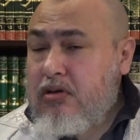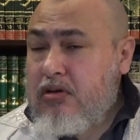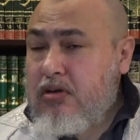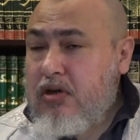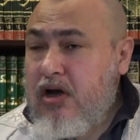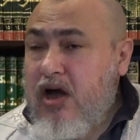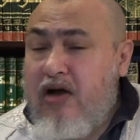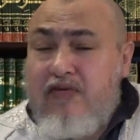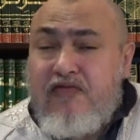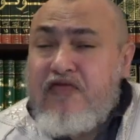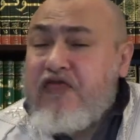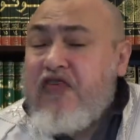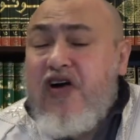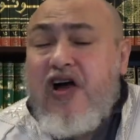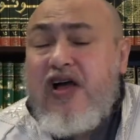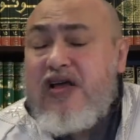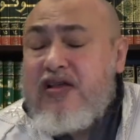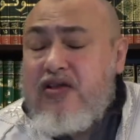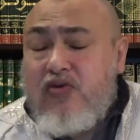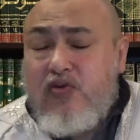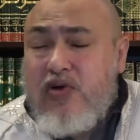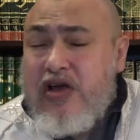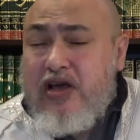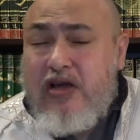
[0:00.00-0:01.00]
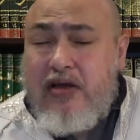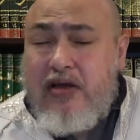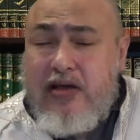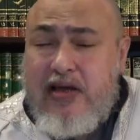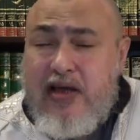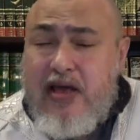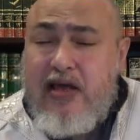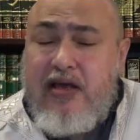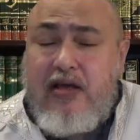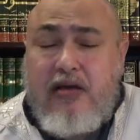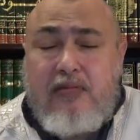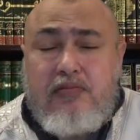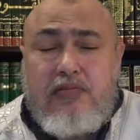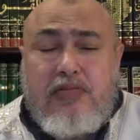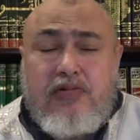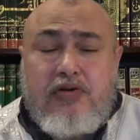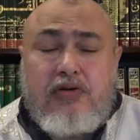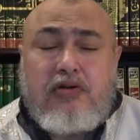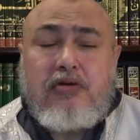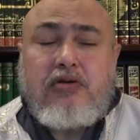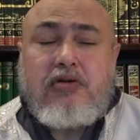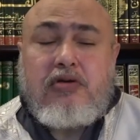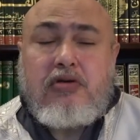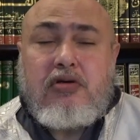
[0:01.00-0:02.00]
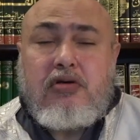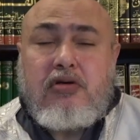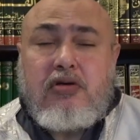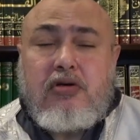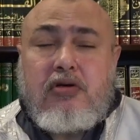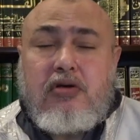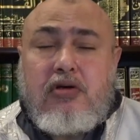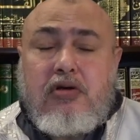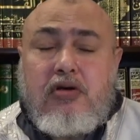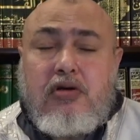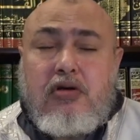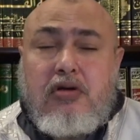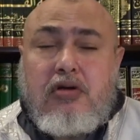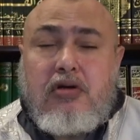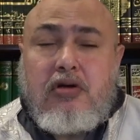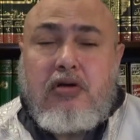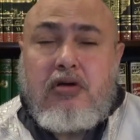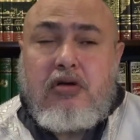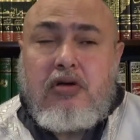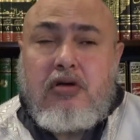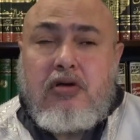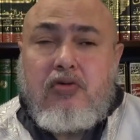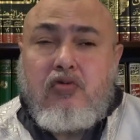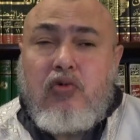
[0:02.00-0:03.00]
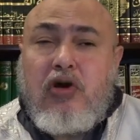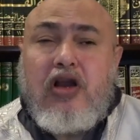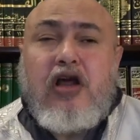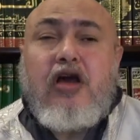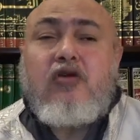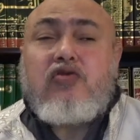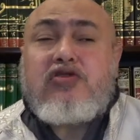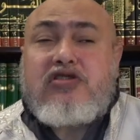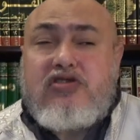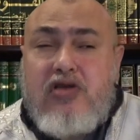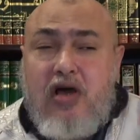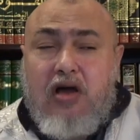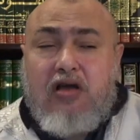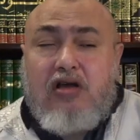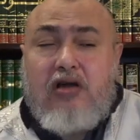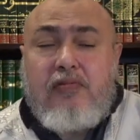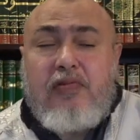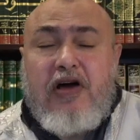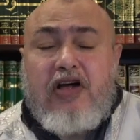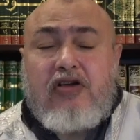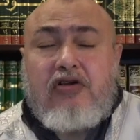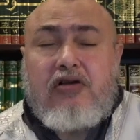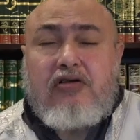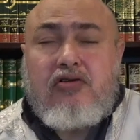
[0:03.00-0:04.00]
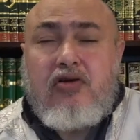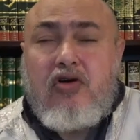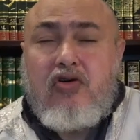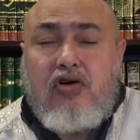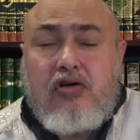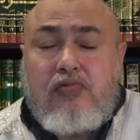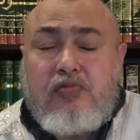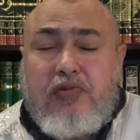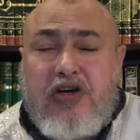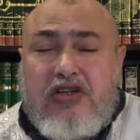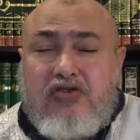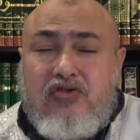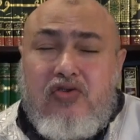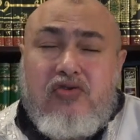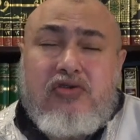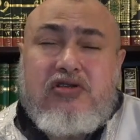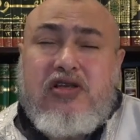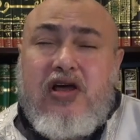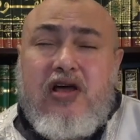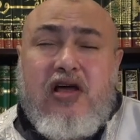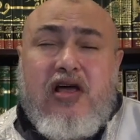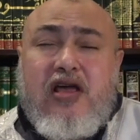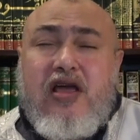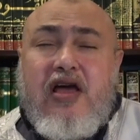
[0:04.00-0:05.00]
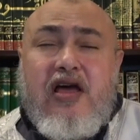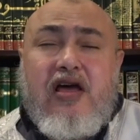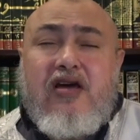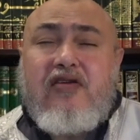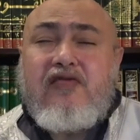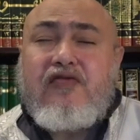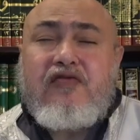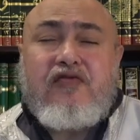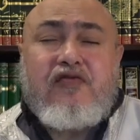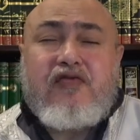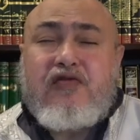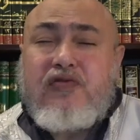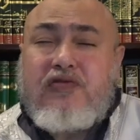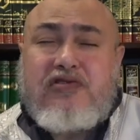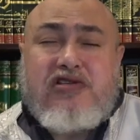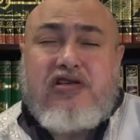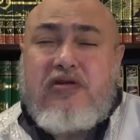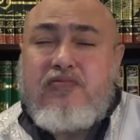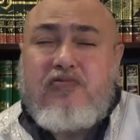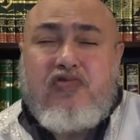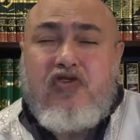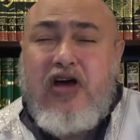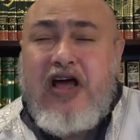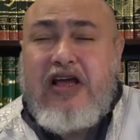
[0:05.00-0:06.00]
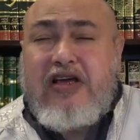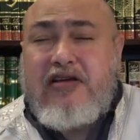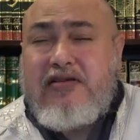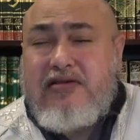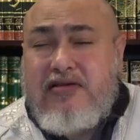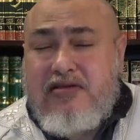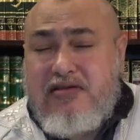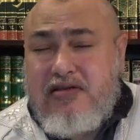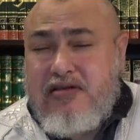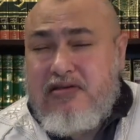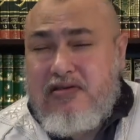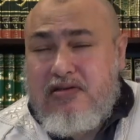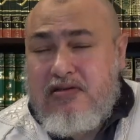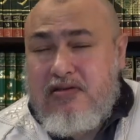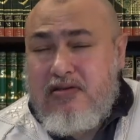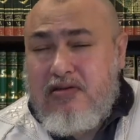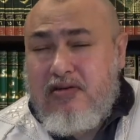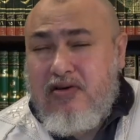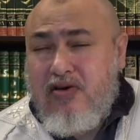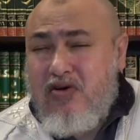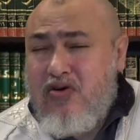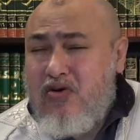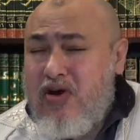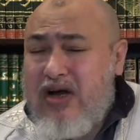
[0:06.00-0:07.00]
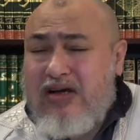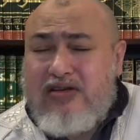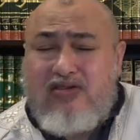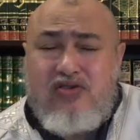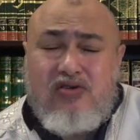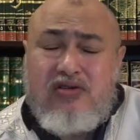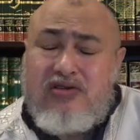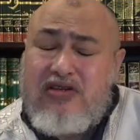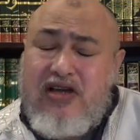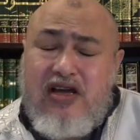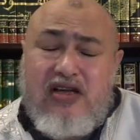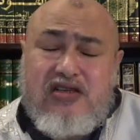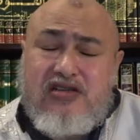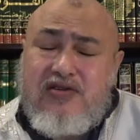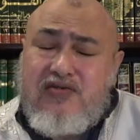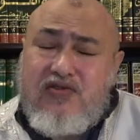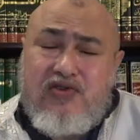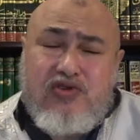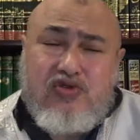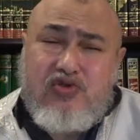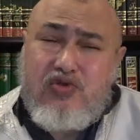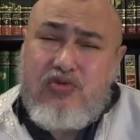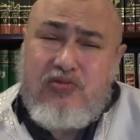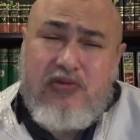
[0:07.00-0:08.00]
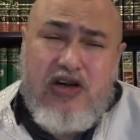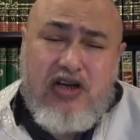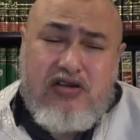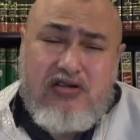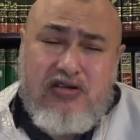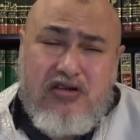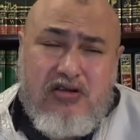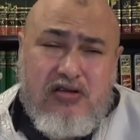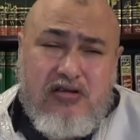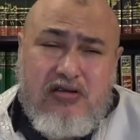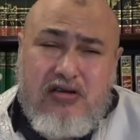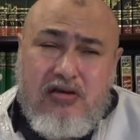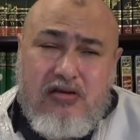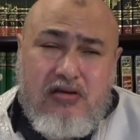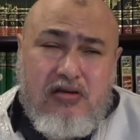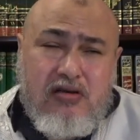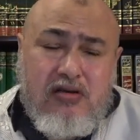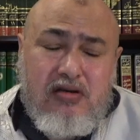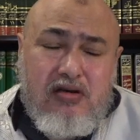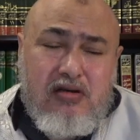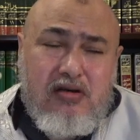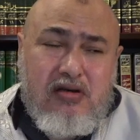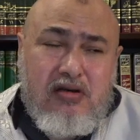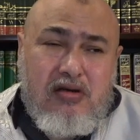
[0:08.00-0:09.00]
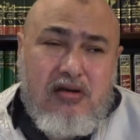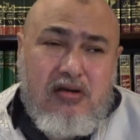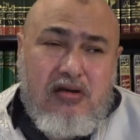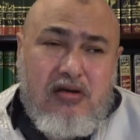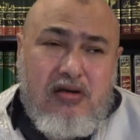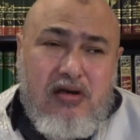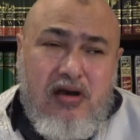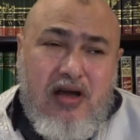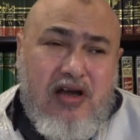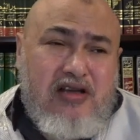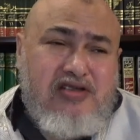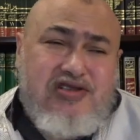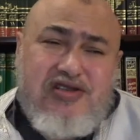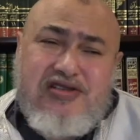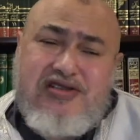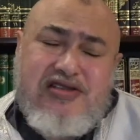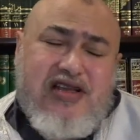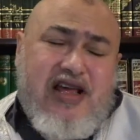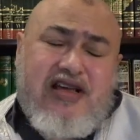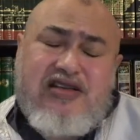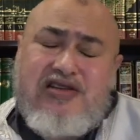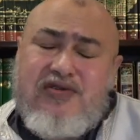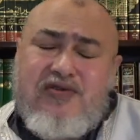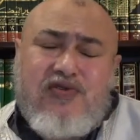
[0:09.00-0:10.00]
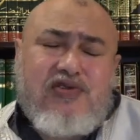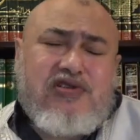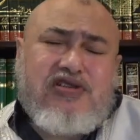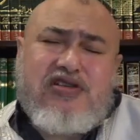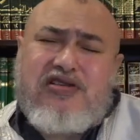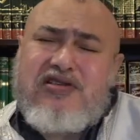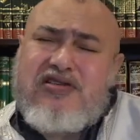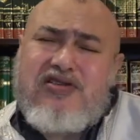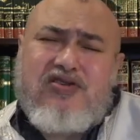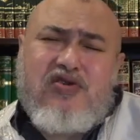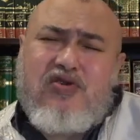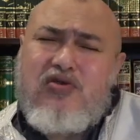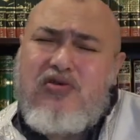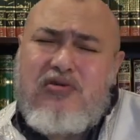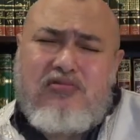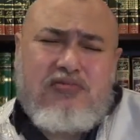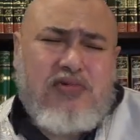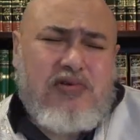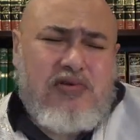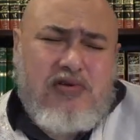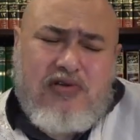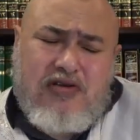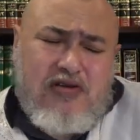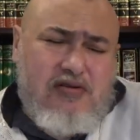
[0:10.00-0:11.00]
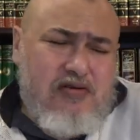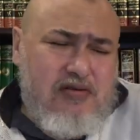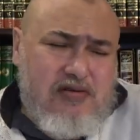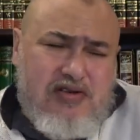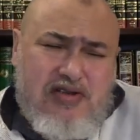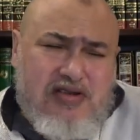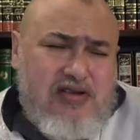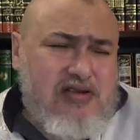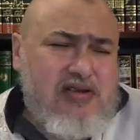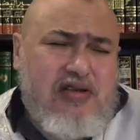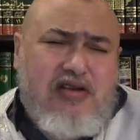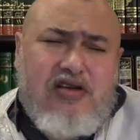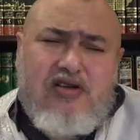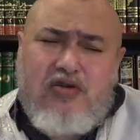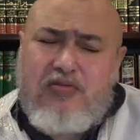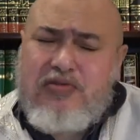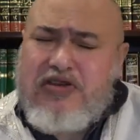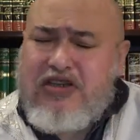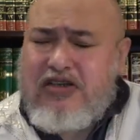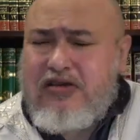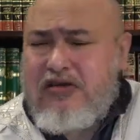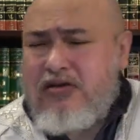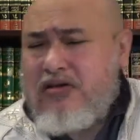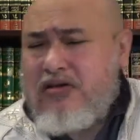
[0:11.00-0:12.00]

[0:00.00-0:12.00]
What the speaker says: I'm fine the way I am. What I was talking about in the khutbah, don't I have some rights? Oh, I don't ask for too much. I just ask for just a little bit.